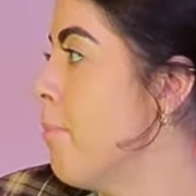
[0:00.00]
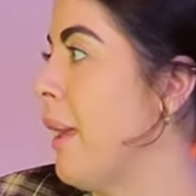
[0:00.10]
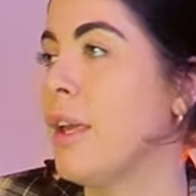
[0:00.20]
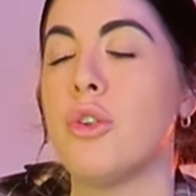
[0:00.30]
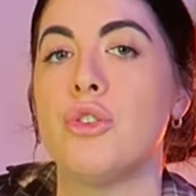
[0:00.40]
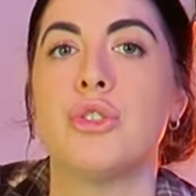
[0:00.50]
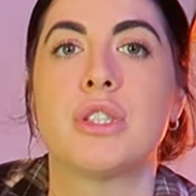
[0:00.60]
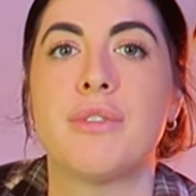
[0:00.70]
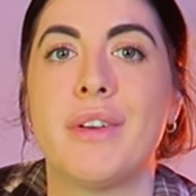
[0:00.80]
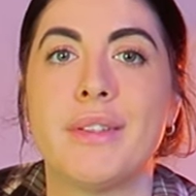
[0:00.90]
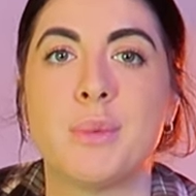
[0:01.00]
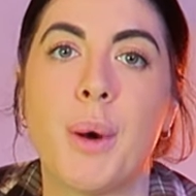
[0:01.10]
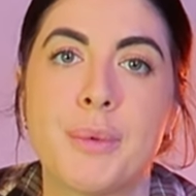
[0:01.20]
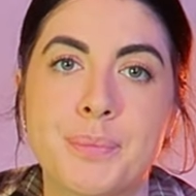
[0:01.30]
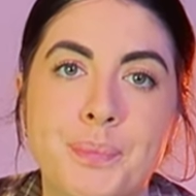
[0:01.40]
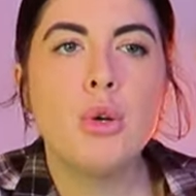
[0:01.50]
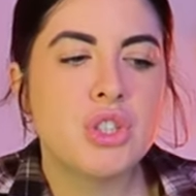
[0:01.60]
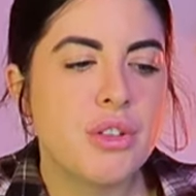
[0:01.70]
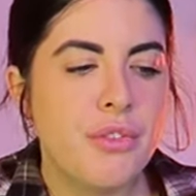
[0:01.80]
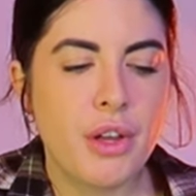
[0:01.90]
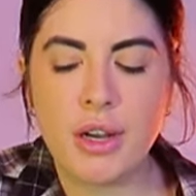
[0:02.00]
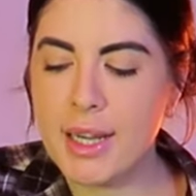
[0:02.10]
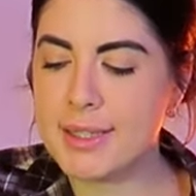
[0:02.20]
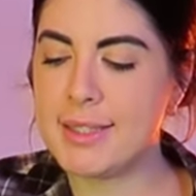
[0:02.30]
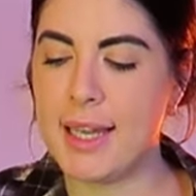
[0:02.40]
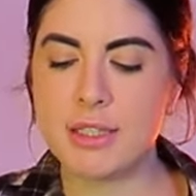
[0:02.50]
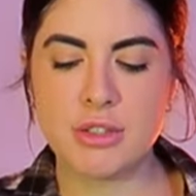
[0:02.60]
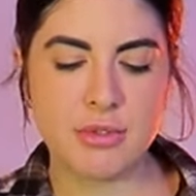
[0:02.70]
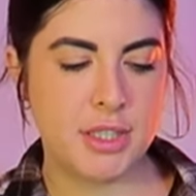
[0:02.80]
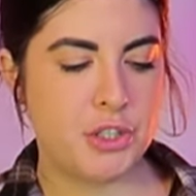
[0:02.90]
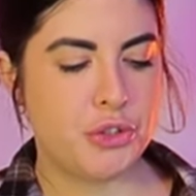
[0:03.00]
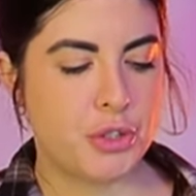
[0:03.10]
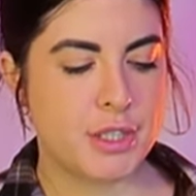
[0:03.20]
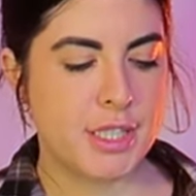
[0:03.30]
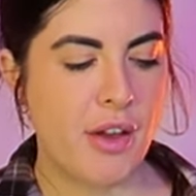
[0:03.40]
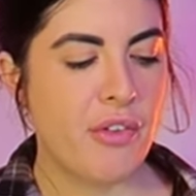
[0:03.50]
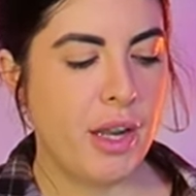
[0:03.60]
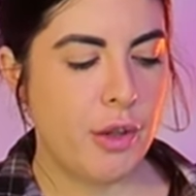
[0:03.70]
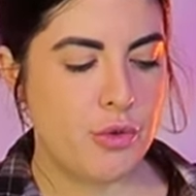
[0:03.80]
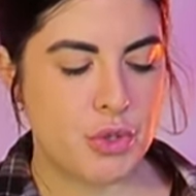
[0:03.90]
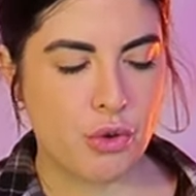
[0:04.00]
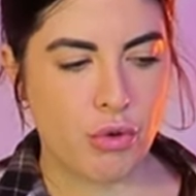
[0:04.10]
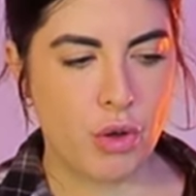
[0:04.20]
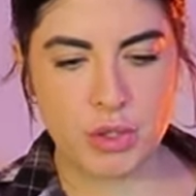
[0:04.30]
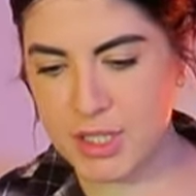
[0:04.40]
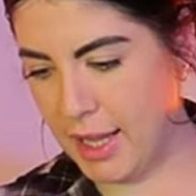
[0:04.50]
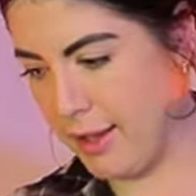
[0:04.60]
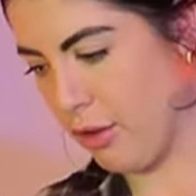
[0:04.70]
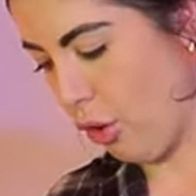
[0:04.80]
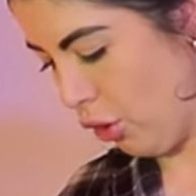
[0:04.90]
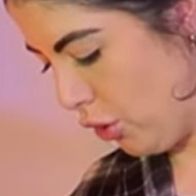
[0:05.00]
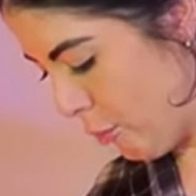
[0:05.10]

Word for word: make good use of it as well. Most of their accessories you can definitely use across like all